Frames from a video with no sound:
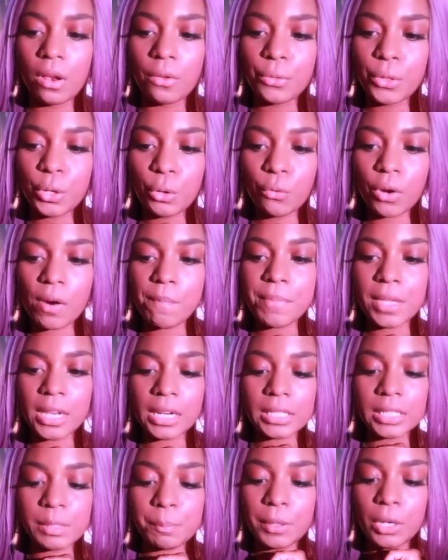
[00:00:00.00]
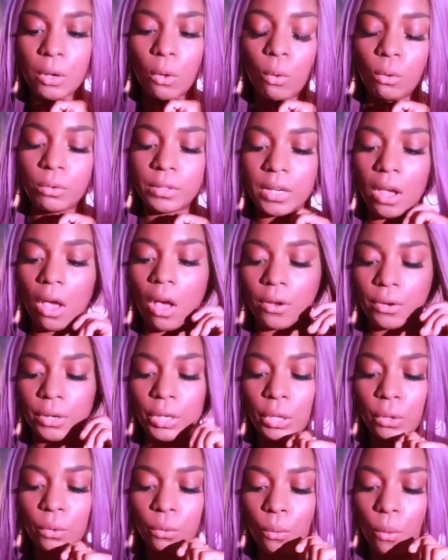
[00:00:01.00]
the grip that it's been holding on
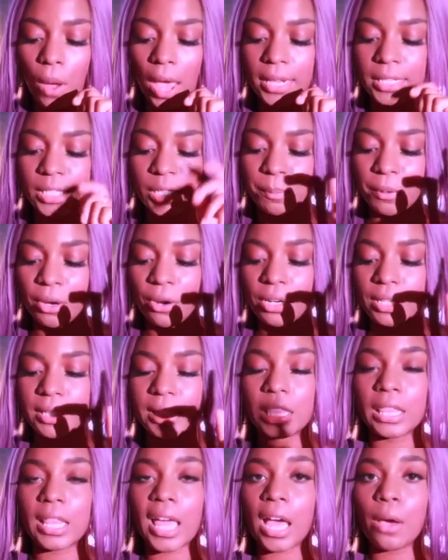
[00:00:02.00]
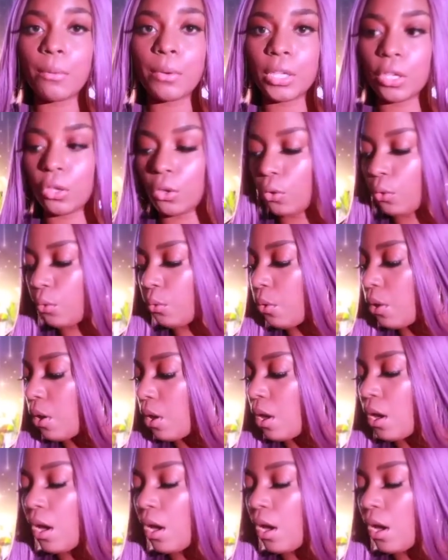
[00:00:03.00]
you. And Spirit is allowing you